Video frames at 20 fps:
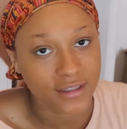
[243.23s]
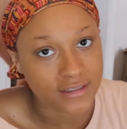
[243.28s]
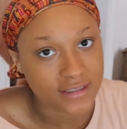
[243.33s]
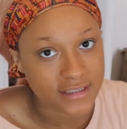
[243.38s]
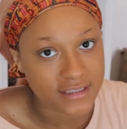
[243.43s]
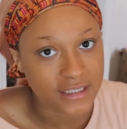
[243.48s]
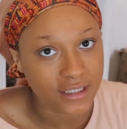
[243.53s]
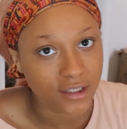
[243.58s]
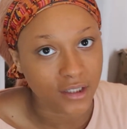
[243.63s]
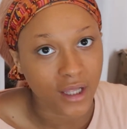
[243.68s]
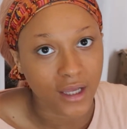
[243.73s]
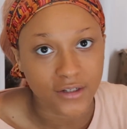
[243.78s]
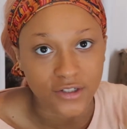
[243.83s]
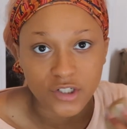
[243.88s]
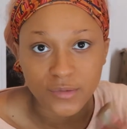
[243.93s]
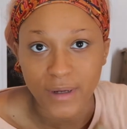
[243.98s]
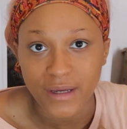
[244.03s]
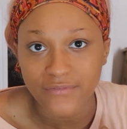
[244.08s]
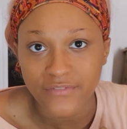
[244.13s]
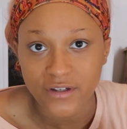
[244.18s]
conceal
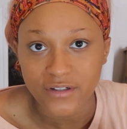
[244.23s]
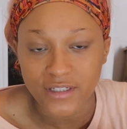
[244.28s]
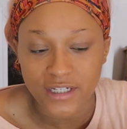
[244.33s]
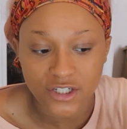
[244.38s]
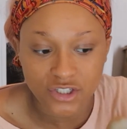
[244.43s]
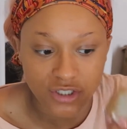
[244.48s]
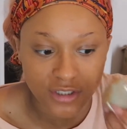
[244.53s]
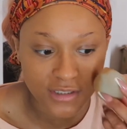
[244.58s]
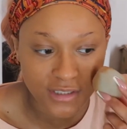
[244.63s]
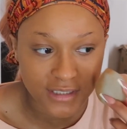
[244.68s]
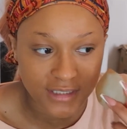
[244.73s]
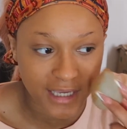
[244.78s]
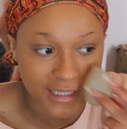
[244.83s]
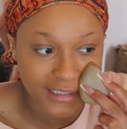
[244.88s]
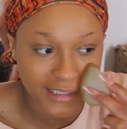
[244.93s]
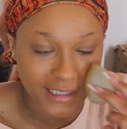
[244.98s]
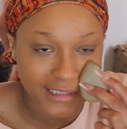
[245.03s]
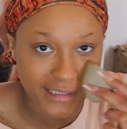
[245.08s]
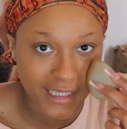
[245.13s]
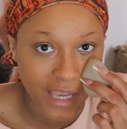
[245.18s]
under my foundation is because I
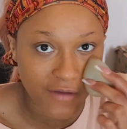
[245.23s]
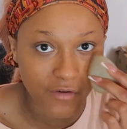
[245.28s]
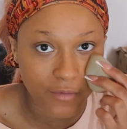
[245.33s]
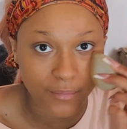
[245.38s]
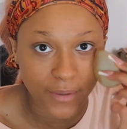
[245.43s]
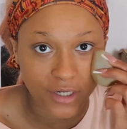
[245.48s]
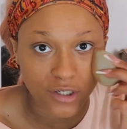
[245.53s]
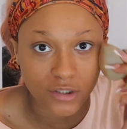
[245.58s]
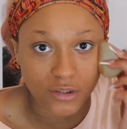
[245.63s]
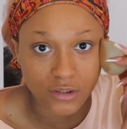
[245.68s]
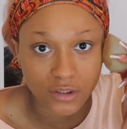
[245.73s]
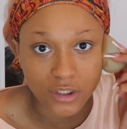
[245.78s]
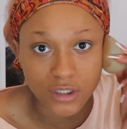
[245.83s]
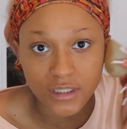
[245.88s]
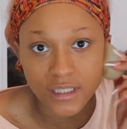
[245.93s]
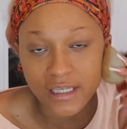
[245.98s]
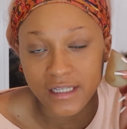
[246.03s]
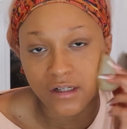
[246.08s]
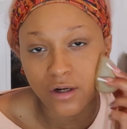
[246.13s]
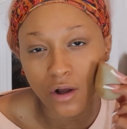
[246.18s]
tend to have a better
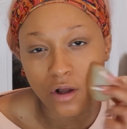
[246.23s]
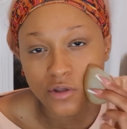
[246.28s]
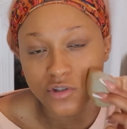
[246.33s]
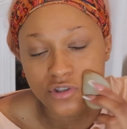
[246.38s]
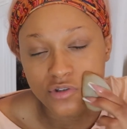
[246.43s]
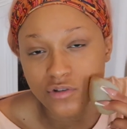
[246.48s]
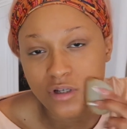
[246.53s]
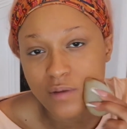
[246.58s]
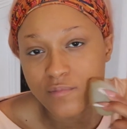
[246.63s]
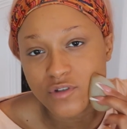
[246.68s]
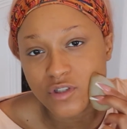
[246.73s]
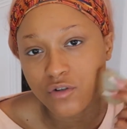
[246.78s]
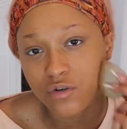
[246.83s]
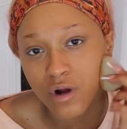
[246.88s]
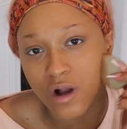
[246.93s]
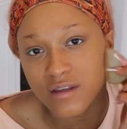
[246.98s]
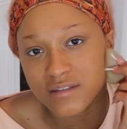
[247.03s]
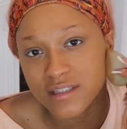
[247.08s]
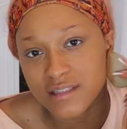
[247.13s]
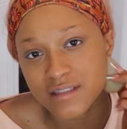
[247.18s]
look, and it also comes
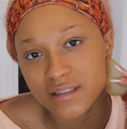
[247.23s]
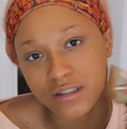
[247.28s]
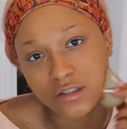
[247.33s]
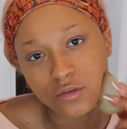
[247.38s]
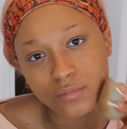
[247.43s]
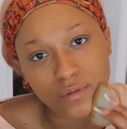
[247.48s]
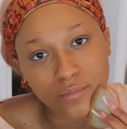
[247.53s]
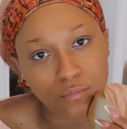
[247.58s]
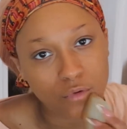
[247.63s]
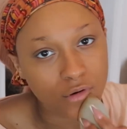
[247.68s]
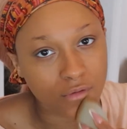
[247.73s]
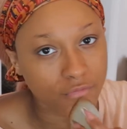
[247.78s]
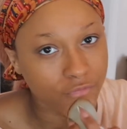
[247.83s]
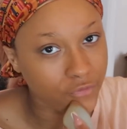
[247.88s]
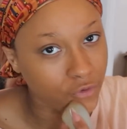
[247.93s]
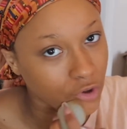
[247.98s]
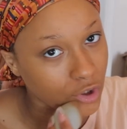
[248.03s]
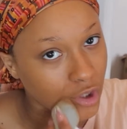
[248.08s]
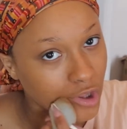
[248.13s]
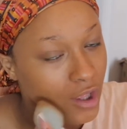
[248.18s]
across as a little bit more
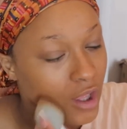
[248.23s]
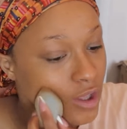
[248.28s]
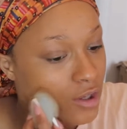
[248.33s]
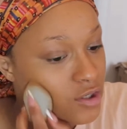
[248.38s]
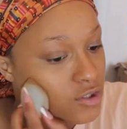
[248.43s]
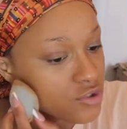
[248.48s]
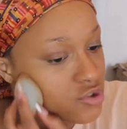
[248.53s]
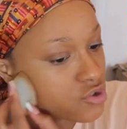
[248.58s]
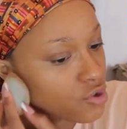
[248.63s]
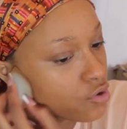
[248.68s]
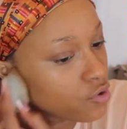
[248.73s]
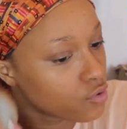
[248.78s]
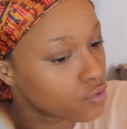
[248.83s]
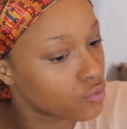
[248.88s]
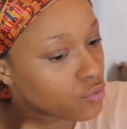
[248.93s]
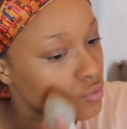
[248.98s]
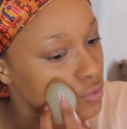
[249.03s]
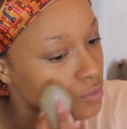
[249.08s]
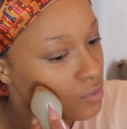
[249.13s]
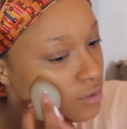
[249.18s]
full.
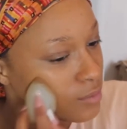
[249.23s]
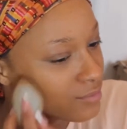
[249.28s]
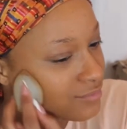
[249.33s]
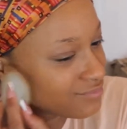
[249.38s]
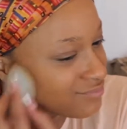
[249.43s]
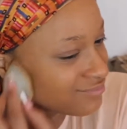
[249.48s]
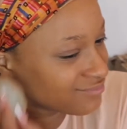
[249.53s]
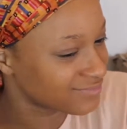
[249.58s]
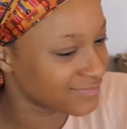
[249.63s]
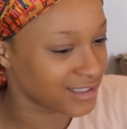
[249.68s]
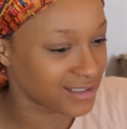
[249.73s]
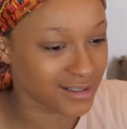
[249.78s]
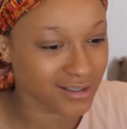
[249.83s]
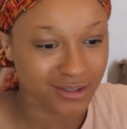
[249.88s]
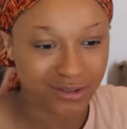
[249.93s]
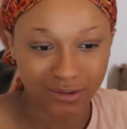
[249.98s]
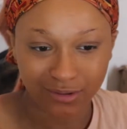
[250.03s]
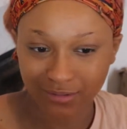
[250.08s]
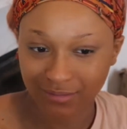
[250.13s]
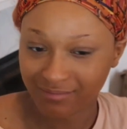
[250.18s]
So, you
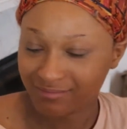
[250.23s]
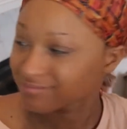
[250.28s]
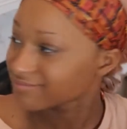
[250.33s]
know,